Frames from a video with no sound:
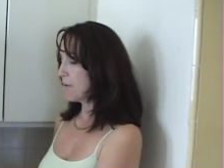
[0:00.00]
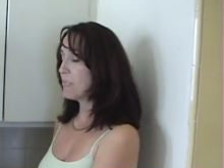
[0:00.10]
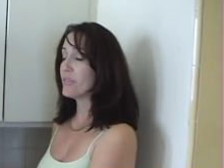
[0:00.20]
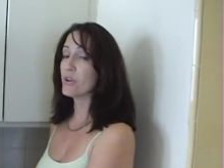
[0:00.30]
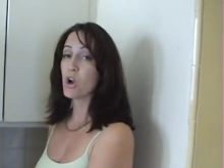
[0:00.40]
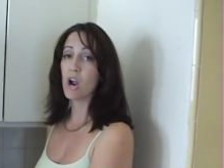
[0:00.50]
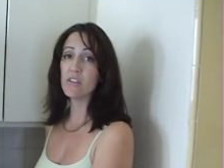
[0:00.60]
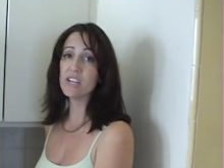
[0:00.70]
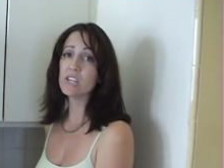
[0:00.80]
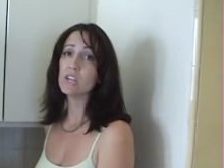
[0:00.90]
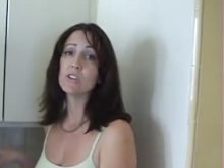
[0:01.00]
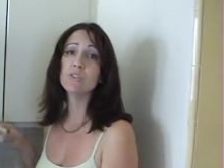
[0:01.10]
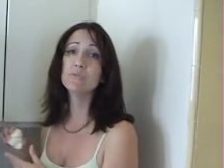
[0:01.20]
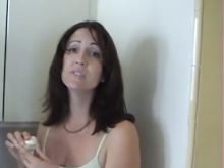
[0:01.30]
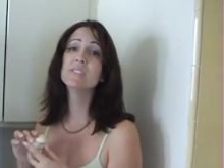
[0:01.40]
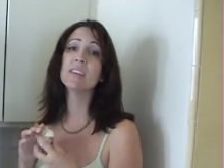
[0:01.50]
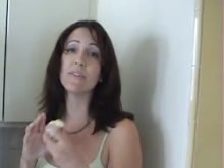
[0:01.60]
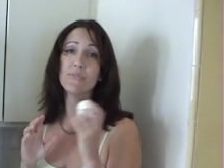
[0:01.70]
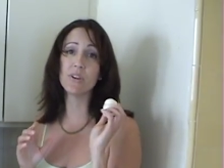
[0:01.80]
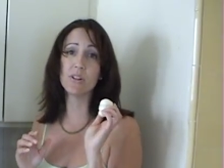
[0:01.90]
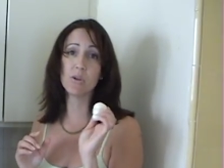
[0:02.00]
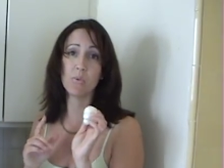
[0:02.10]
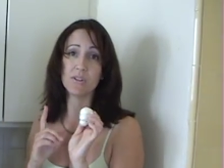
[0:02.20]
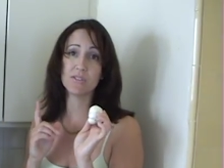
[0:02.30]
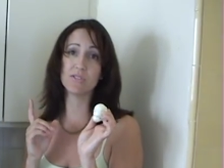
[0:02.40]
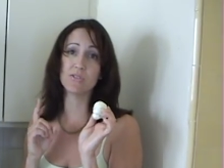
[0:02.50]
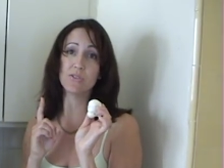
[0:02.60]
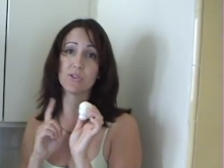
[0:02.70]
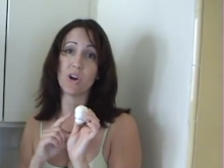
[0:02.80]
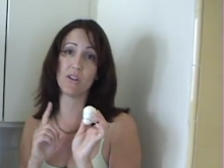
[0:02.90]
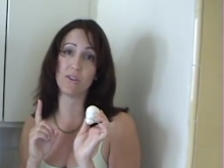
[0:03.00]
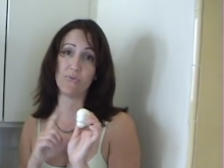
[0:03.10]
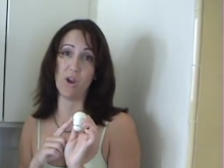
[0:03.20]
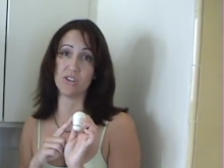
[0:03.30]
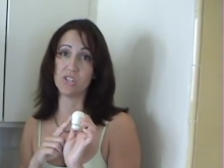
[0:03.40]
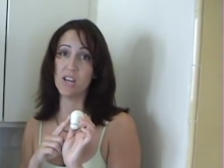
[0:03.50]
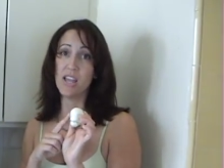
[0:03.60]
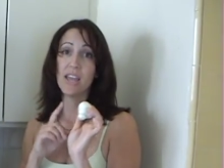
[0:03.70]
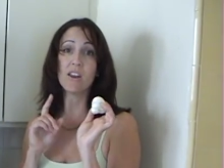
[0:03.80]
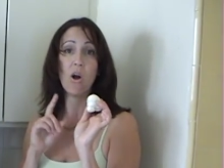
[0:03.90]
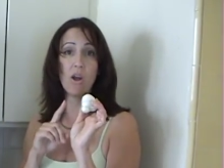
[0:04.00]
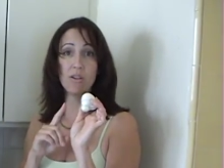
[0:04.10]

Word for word: But the garlic, you definitely want to do your garlic fresh. And